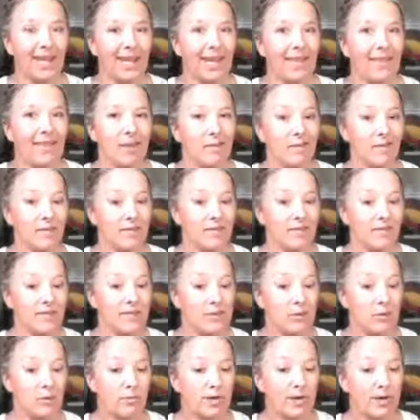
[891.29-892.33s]
And that could be
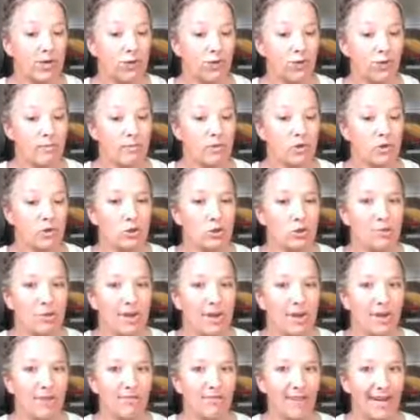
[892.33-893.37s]
physical pain or emotional
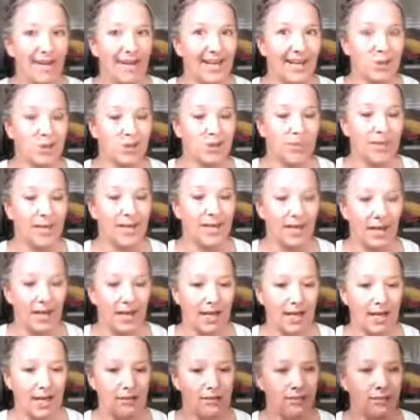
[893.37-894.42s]
pain, financial pain,
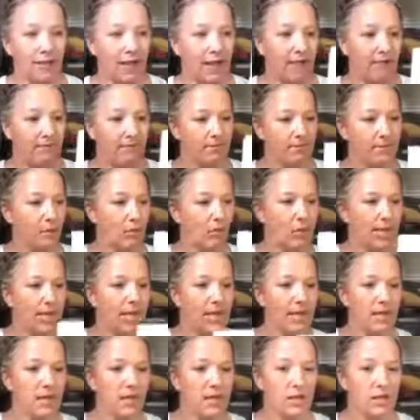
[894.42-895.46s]
any of that,
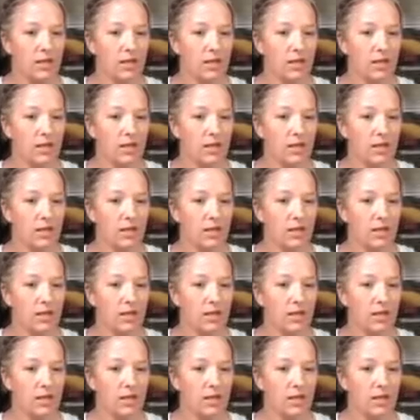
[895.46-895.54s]
okay?